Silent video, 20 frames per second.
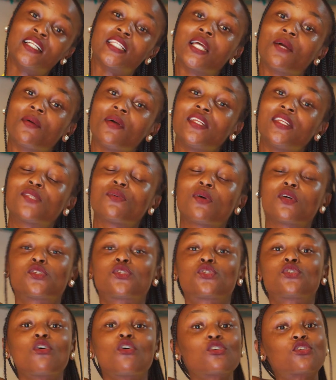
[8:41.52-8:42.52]
the winds were
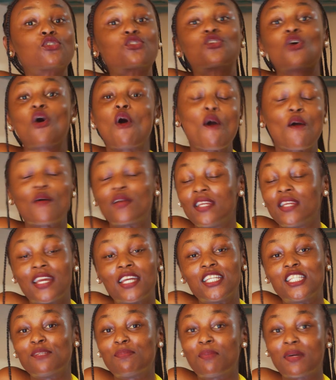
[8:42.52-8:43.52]
so strong in
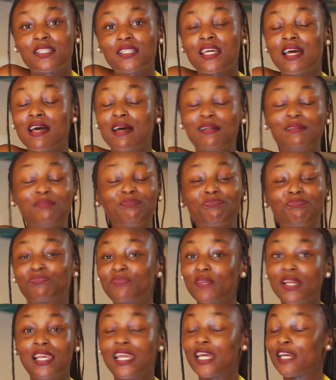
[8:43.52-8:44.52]
Ngejipata,
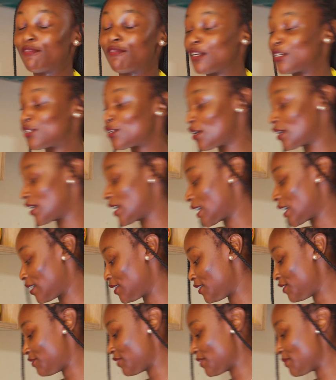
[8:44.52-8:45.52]
Lake Victoria.
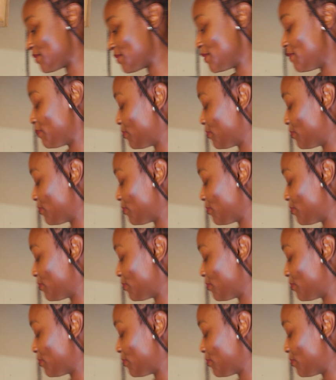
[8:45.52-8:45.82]
You feel me?